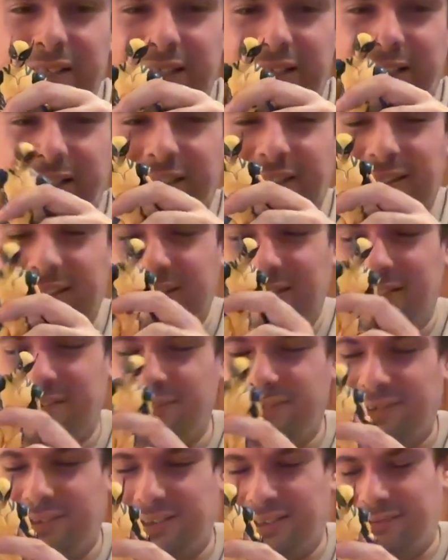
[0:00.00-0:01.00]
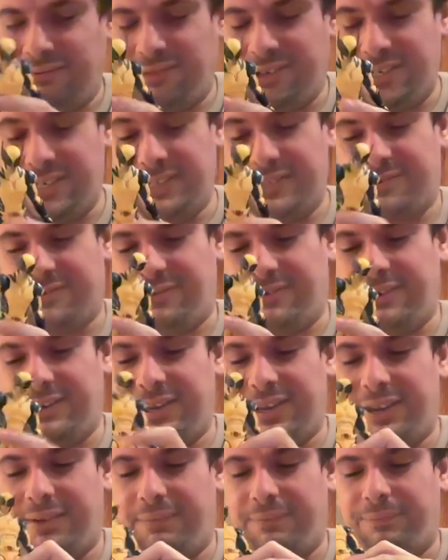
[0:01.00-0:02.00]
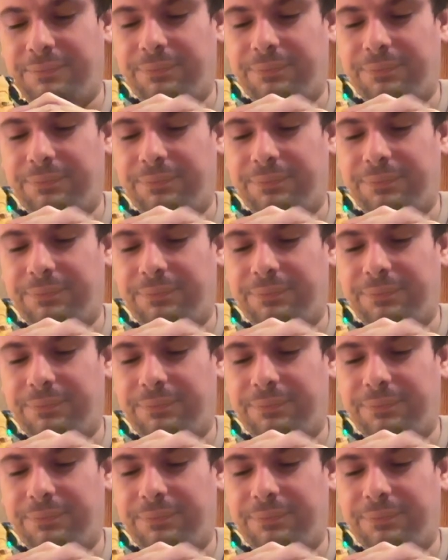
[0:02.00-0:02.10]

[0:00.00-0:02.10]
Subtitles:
like so, which is great.